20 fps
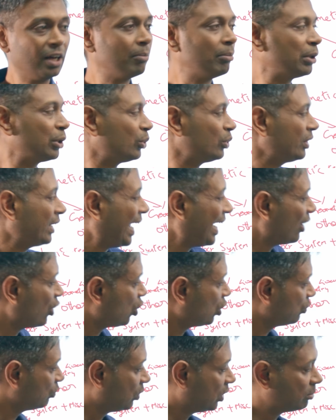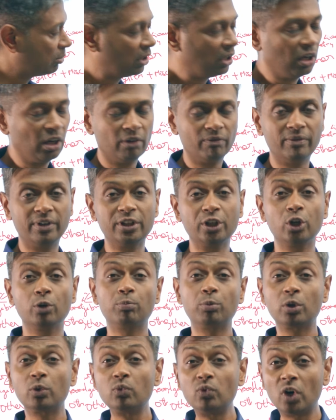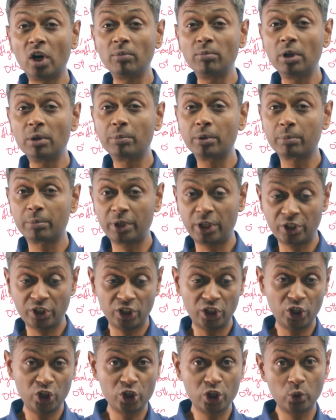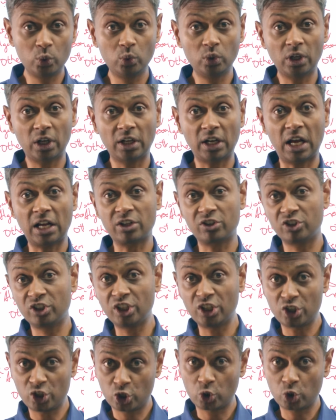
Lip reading: But you tack on verbal, whether you put verbal preparation in June and RC in